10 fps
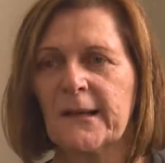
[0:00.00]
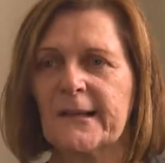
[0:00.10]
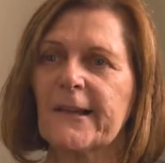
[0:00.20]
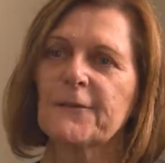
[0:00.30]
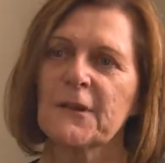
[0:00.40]

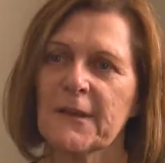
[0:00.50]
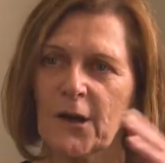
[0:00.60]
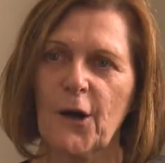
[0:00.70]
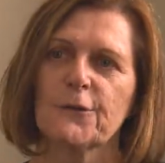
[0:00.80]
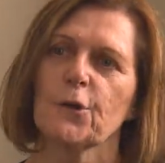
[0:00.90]
given the
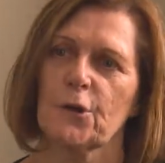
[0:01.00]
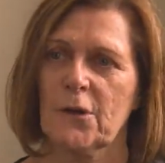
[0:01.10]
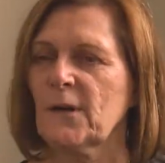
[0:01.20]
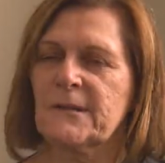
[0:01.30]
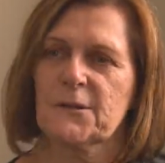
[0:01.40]
overall
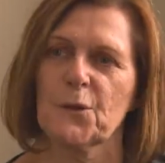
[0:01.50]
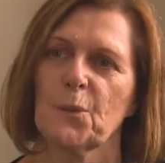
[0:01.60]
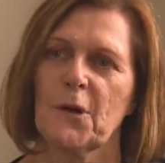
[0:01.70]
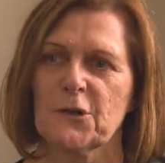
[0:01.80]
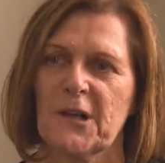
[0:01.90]
cost of the
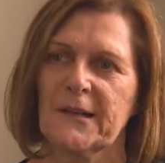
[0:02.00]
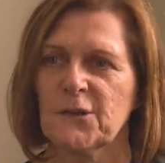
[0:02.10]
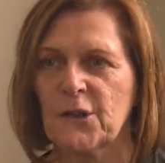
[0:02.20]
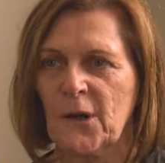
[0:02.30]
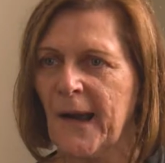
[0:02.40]
project.
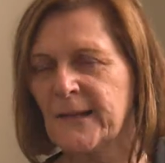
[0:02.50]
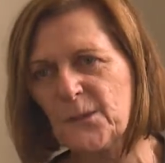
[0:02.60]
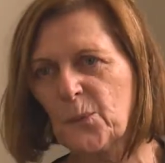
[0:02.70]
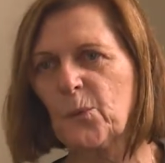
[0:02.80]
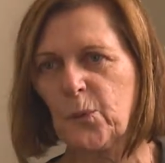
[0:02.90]
As a
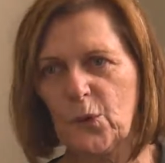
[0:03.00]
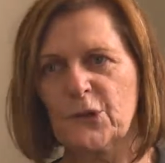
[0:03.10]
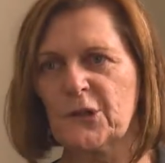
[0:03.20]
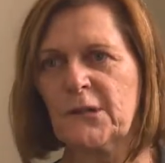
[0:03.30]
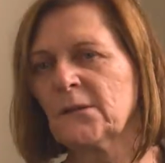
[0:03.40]

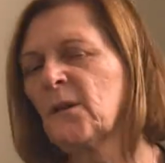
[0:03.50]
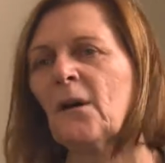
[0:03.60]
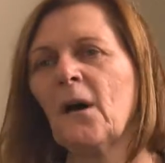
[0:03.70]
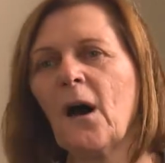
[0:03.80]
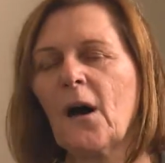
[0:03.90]
proportion
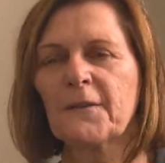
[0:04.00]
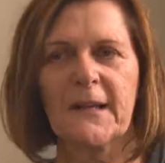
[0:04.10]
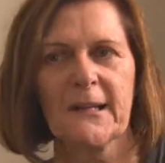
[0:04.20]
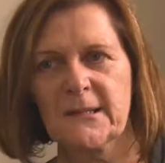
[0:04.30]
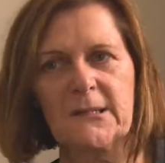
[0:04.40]
of
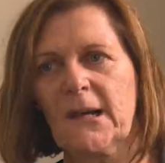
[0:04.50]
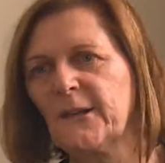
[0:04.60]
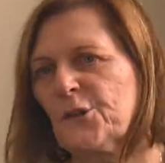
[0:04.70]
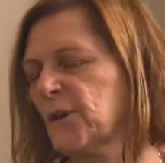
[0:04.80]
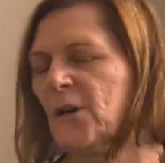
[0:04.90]
the
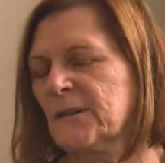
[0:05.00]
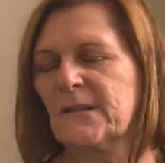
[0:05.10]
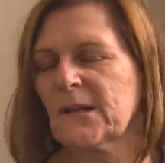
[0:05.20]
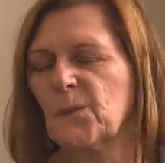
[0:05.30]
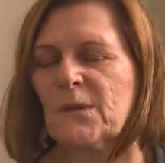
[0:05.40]
installation cost,
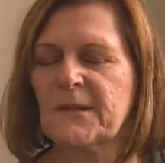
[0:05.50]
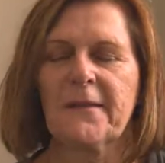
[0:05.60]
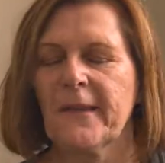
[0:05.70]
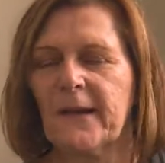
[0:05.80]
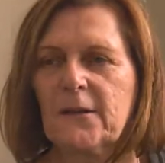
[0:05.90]
it wasn't
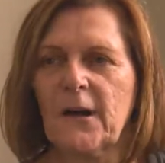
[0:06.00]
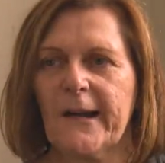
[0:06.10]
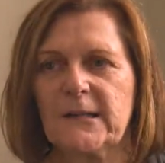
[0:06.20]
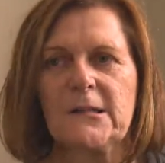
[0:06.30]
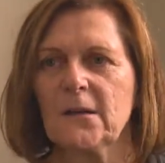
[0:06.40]
that
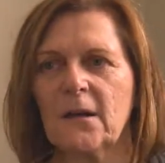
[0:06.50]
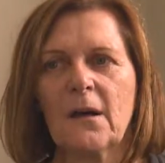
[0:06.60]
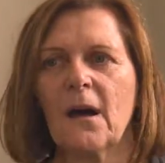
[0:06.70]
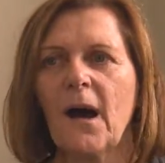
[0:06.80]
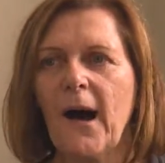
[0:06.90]
great.
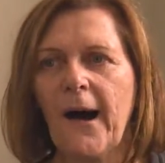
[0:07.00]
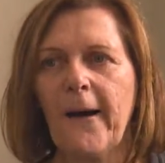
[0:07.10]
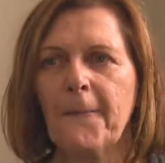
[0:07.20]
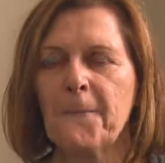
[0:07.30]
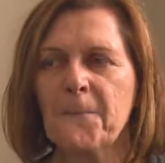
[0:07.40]

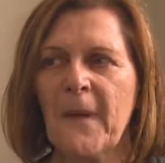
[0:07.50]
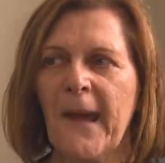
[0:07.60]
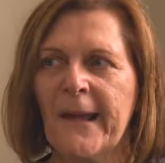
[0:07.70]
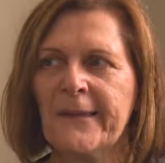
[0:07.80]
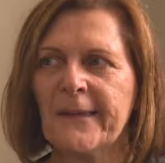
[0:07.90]

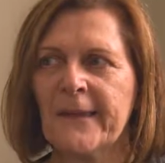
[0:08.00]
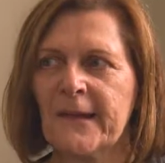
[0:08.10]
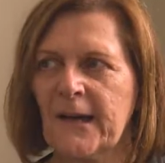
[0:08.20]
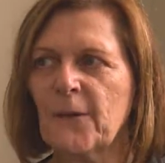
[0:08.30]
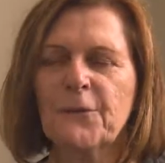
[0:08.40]
And the
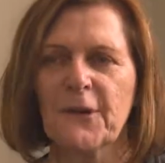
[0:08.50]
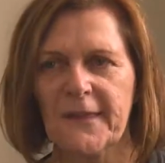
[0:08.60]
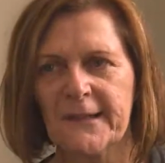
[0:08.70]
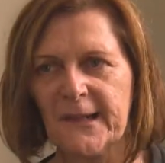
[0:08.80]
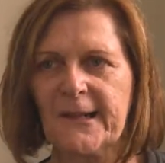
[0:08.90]
comfort
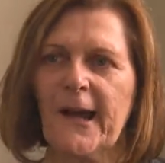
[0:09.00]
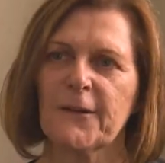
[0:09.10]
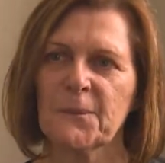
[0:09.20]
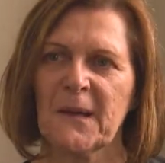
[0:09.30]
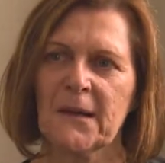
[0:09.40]
that it
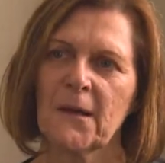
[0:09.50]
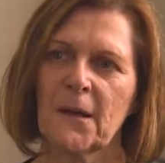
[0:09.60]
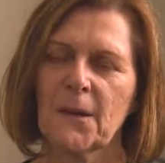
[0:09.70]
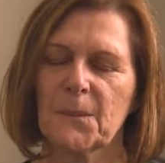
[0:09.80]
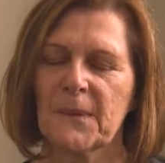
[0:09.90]
gave me
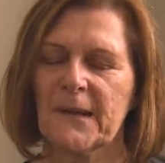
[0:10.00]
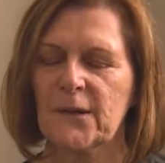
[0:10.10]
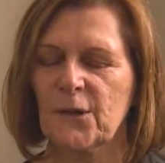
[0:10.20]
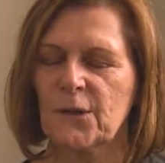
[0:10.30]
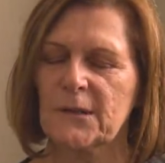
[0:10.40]

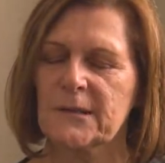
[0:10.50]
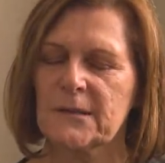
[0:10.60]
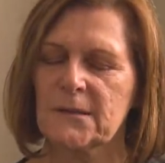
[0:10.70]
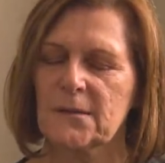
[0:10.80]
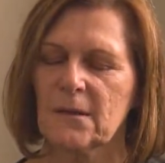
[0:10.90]
because
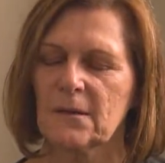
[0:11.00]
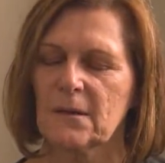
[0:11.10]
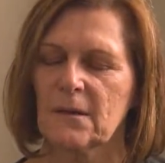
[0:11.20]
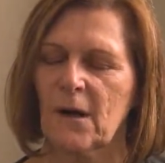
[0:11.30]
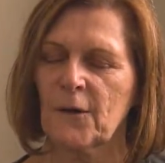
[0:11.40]

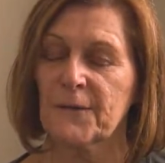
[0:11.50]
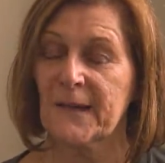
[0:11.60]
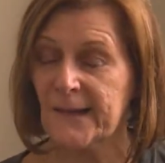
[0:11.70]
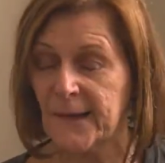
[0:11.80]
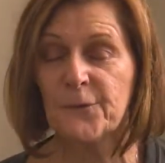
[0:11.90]
of the
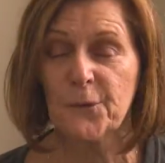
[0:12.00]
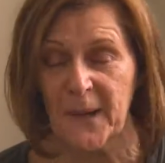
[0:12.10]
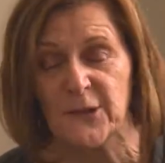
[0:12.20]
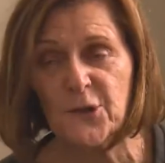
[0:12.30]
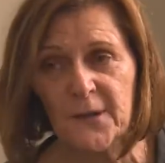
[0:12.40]

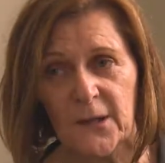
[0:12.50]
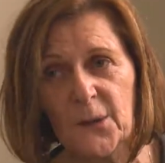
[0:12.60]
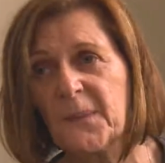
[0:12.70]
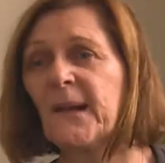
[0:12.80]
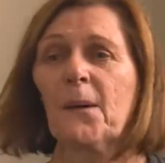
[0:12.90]
information that
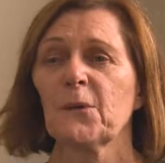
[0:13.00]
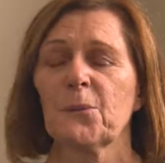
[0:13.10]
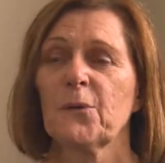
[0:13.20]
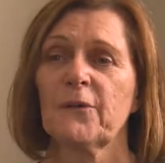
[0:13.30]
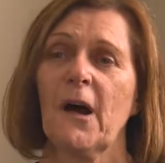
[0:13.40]
you've been able to
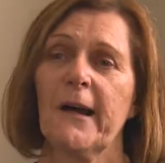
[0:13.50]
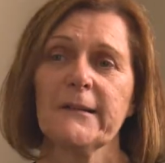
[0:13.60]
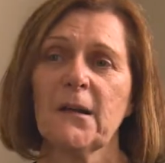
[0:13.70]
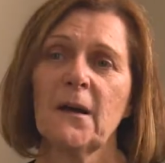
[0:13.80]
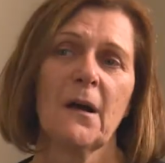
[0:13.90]
provide,
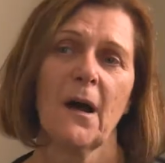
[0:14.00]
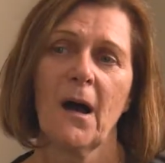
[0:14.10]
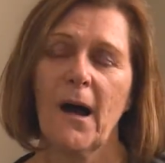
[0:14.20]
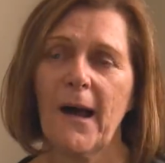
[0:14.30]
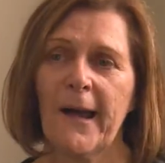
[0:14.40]

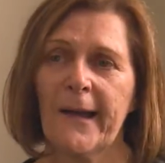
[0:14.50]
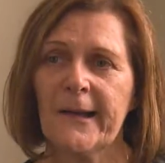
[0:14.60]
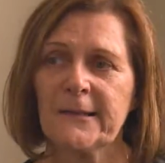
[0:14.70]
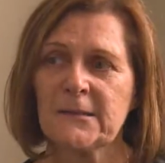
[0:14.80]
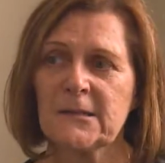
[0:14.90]

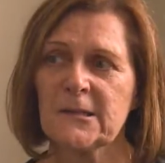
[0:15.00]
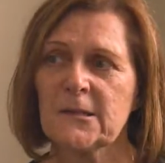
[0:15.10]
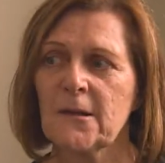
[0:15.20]
and